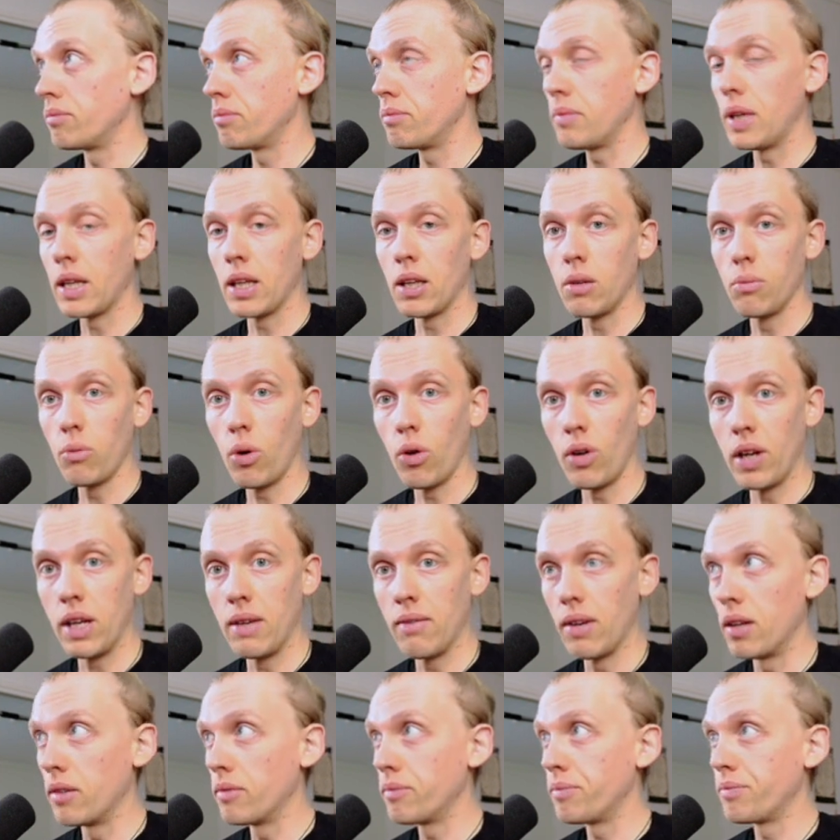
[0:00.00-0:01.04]
make it more
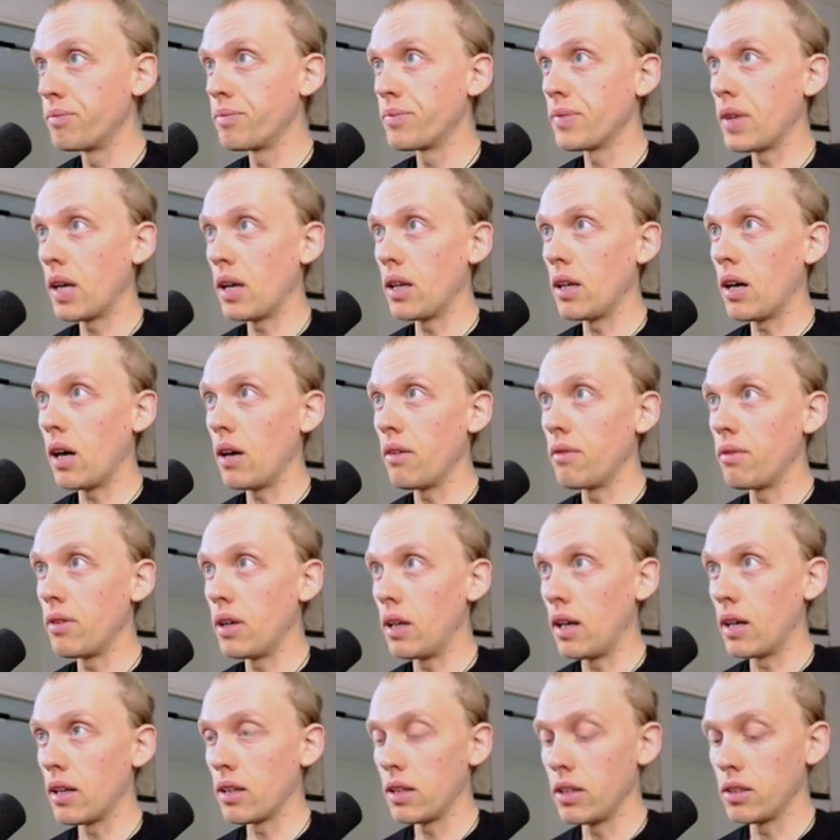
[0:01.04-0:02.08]
even. I feel
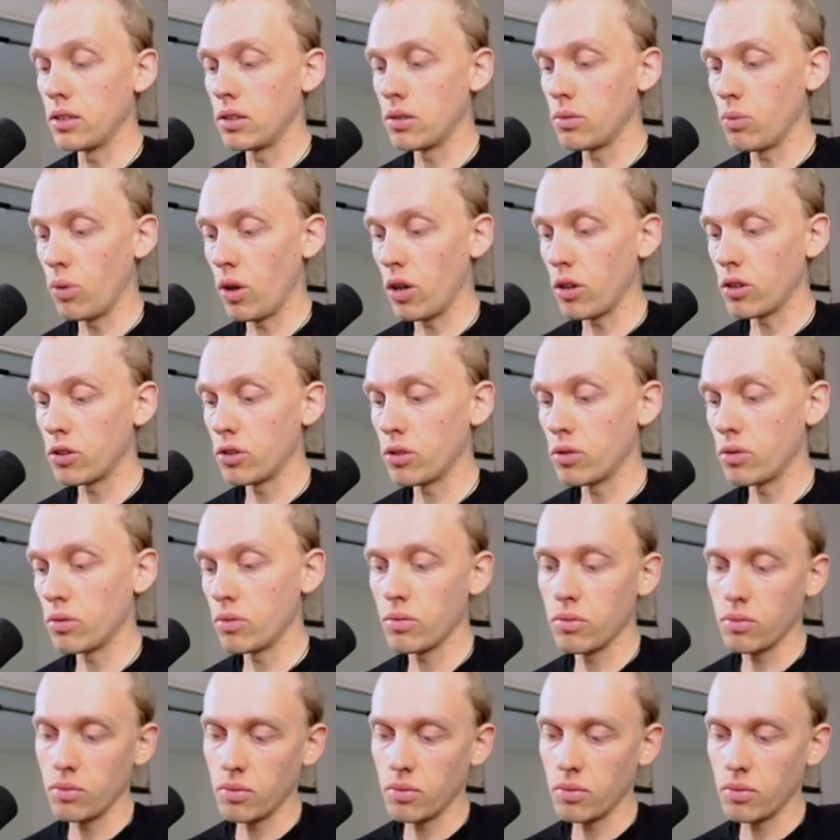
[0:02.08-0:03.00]
like this works